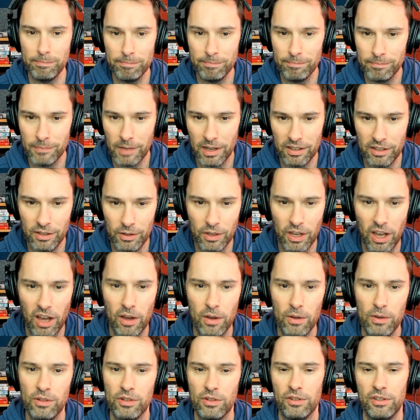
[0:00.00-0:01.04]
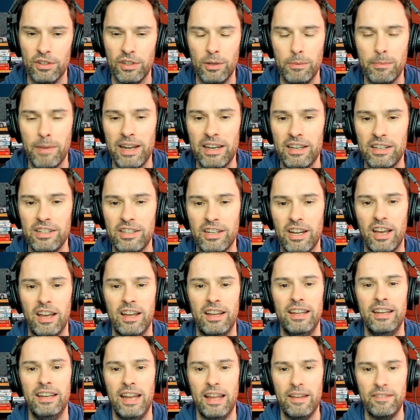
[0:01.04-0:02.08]
A new coach or a new manager
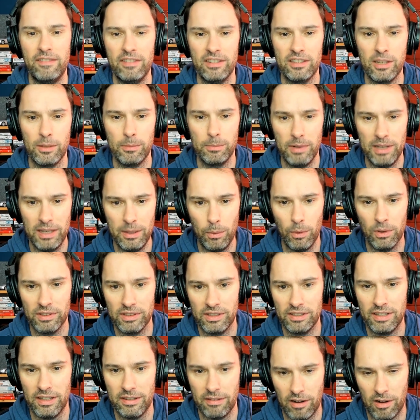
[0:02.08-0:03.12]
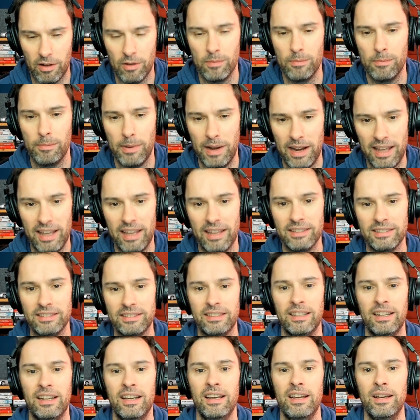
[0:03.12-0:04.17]
inevitably wants their own players.
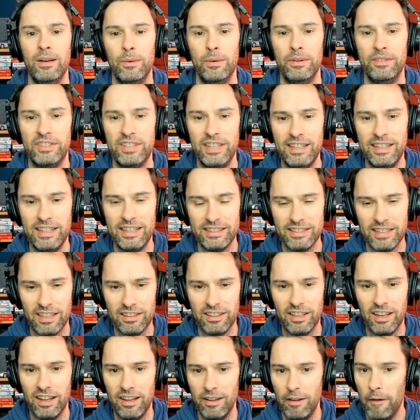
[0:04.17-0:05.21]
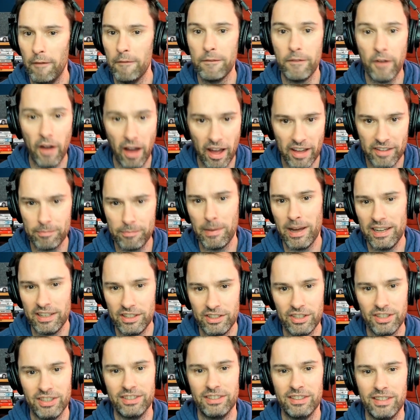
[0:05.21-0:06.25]
We've seen this under 5
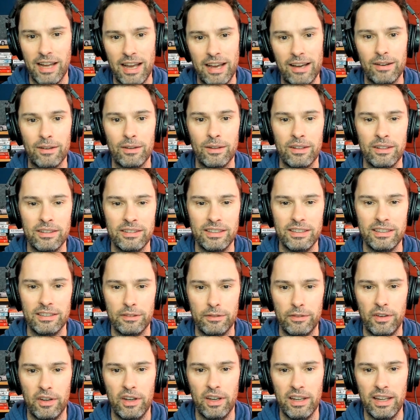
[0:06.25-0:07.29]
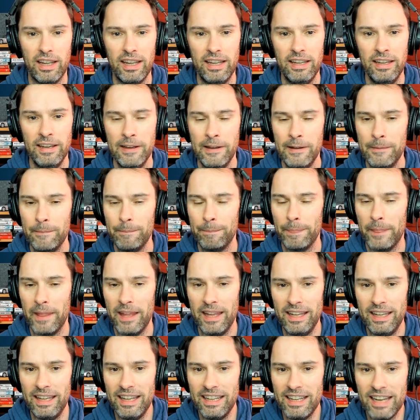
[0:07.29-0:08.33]
managers now since Fergie.
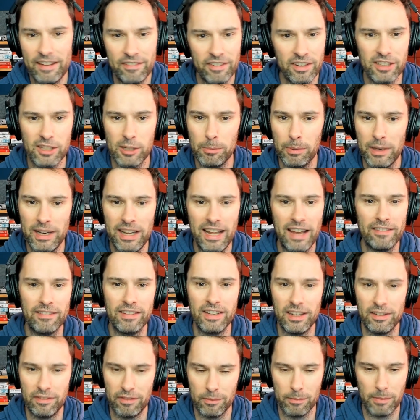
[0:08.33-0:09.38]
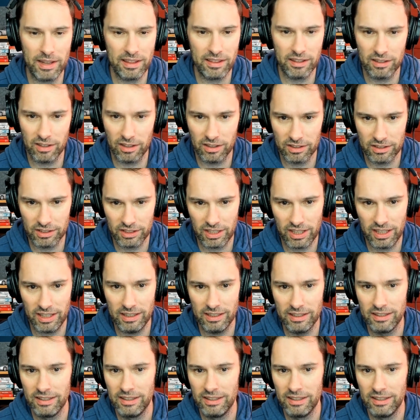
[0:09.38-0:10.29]
They inevitably have a different methodology.